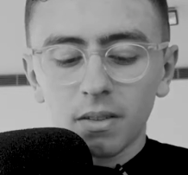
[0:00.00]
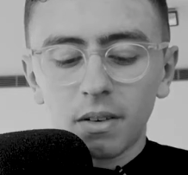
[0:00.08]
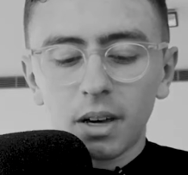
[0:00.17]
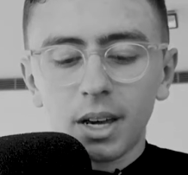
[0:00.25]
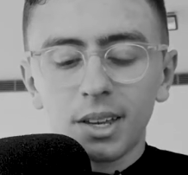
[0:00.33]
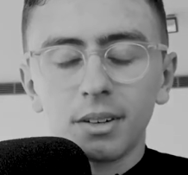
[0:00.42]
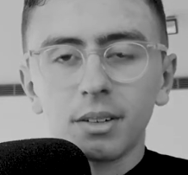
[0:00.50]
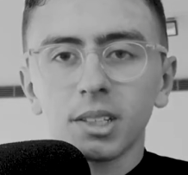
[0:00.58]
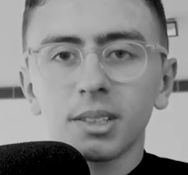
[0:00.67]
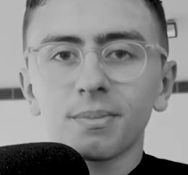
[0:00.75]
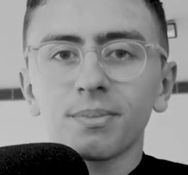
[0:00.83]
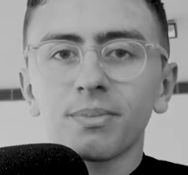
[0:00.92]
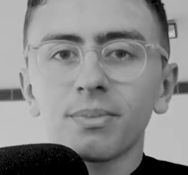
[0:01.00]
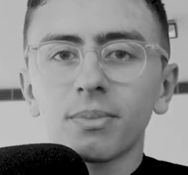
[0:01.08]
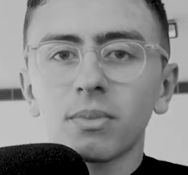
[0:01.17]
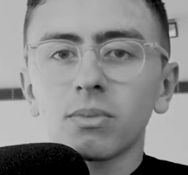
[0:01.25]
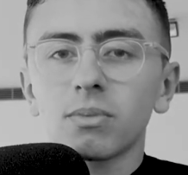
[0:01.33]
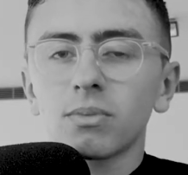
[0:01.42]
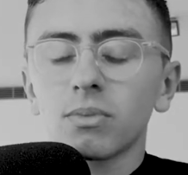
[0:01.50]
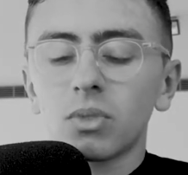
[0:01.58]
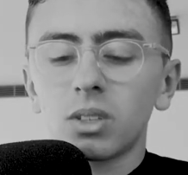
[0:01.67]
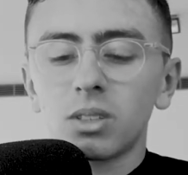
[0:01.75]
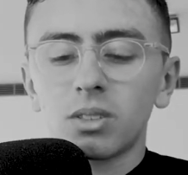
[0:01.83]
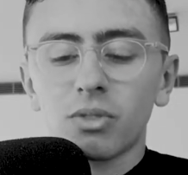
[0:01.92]
And
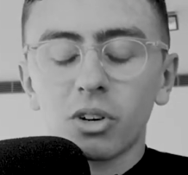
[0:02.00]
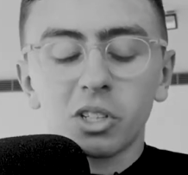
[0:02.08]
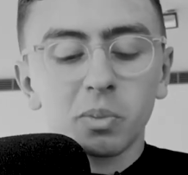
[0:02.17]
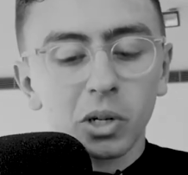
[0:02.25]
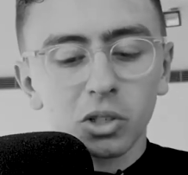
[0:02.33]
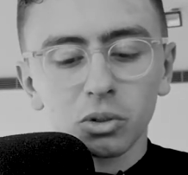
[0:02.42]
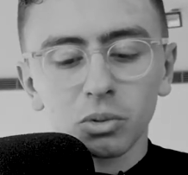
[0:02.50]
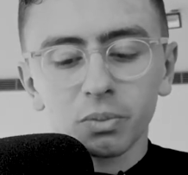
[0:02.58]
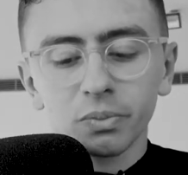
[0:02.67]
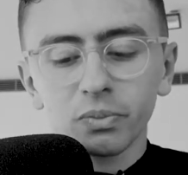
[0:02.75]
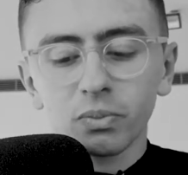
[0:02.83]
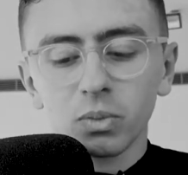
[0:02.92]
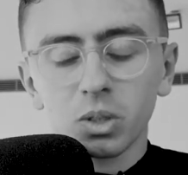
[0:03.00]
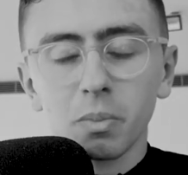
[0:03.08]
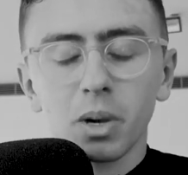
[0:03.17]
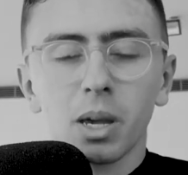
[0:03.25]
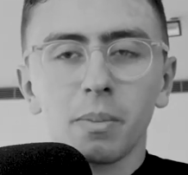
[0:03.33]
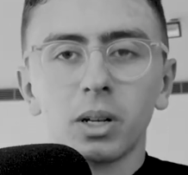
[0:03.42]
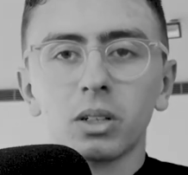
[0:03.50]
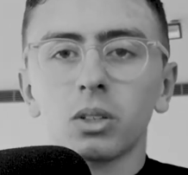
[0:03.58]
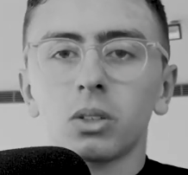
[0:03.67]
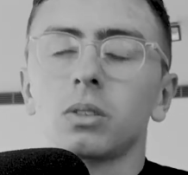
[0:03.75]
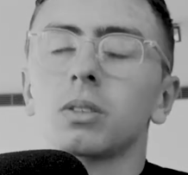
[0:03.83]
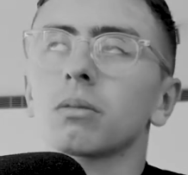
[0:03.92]
this is very special to me
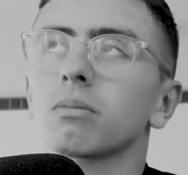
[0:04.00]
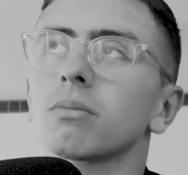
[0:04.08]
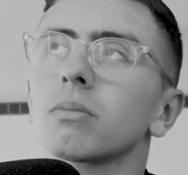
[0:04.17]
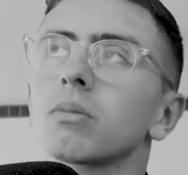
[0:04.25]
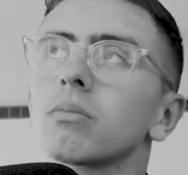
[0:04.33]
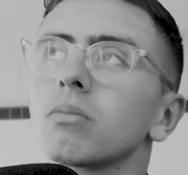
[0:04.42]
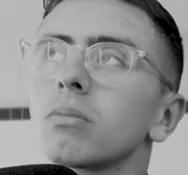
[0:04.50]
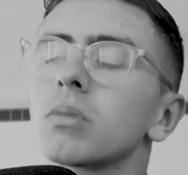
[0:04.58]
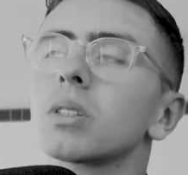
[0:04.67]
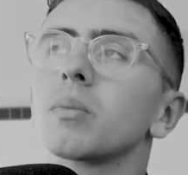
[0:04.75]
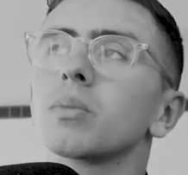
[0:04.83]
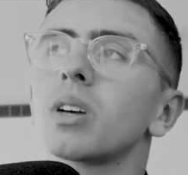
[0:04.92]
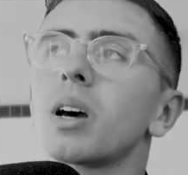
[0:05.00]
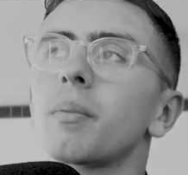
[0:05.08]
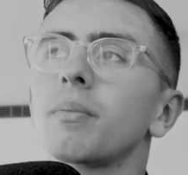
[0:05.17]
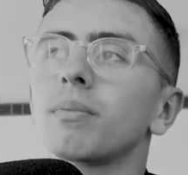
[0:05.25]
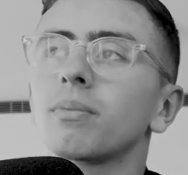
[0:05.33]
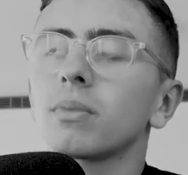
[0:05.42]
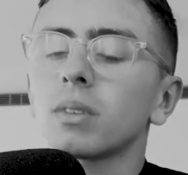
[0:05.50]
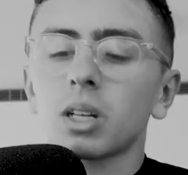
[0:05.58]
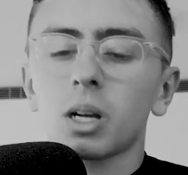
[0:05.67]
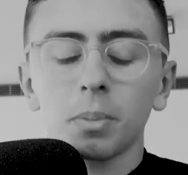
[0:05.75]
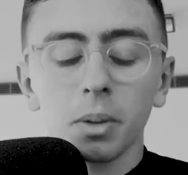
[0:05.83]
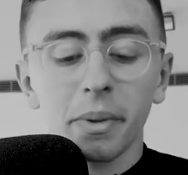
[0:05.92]
because sometime a
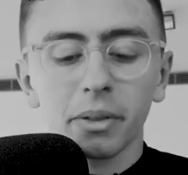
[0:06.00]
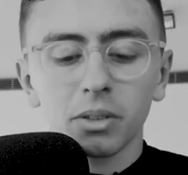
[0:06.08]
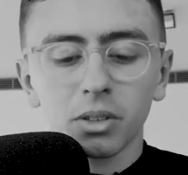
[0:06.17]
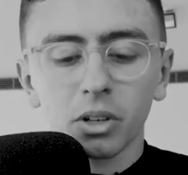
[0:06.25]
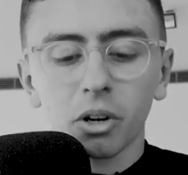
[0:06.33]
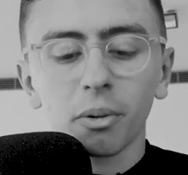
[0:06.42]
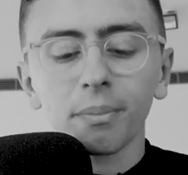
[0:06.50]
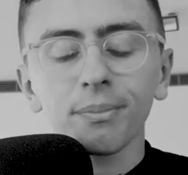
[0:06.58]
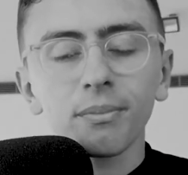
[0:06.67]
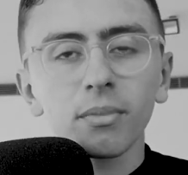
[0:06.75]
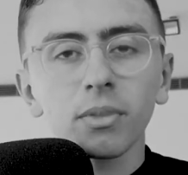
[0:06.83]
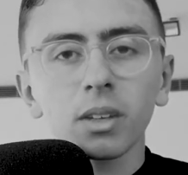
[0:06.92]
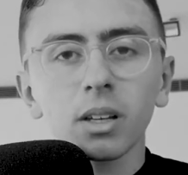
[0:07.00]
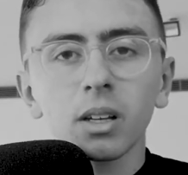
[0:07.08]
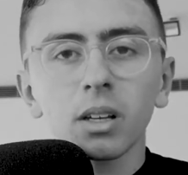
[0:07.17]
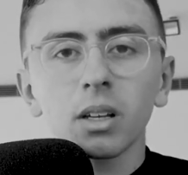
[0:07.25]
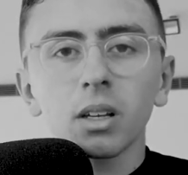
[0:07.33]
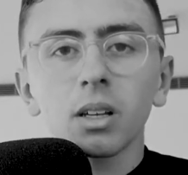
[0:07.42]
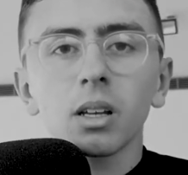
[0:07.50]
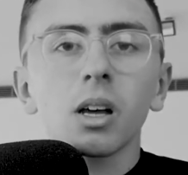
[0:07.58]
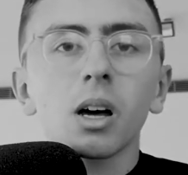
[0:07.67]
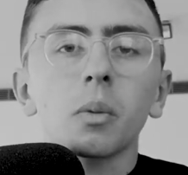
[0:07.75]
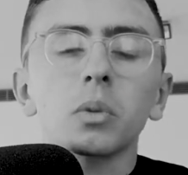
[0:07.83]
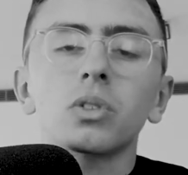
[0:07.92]
couple of months ago,
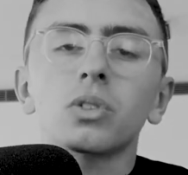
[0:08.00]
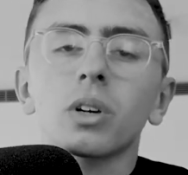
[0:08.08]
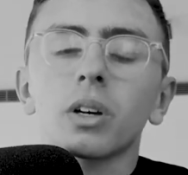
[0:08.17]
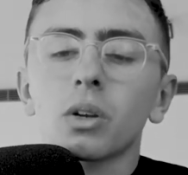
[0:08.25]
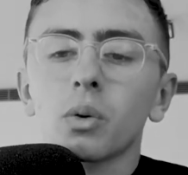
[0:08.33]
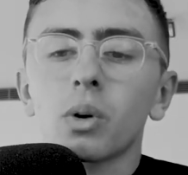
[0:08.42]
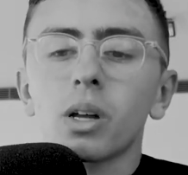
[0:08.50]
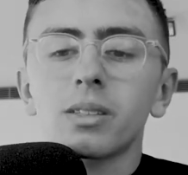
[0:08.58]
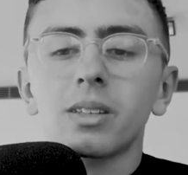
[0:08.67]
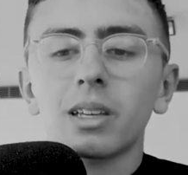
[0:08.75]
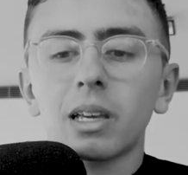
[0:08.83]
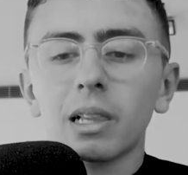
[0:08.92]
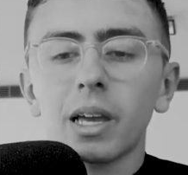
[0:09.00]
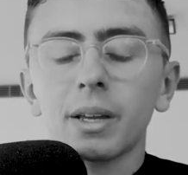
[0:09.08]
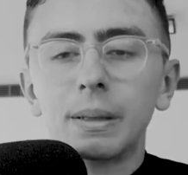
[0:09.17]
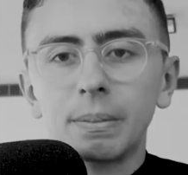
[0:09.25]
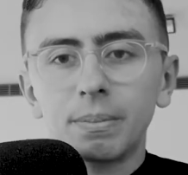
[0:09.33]
I was trying to articulate